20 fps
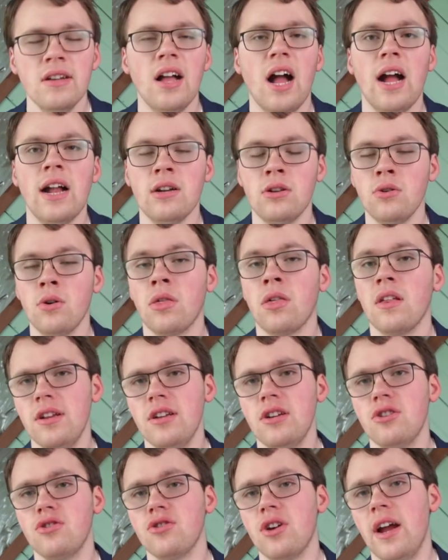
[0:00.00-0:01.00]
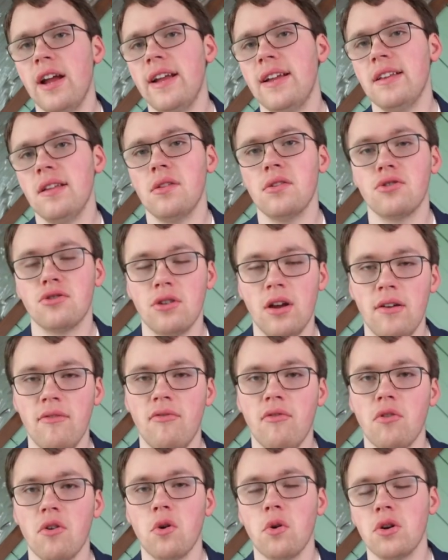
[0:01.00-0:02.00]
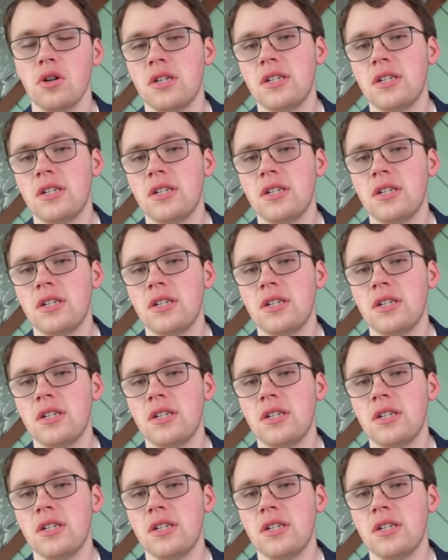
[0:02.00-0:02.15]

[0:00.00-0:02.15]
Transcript: I do think they need to try and either trade for or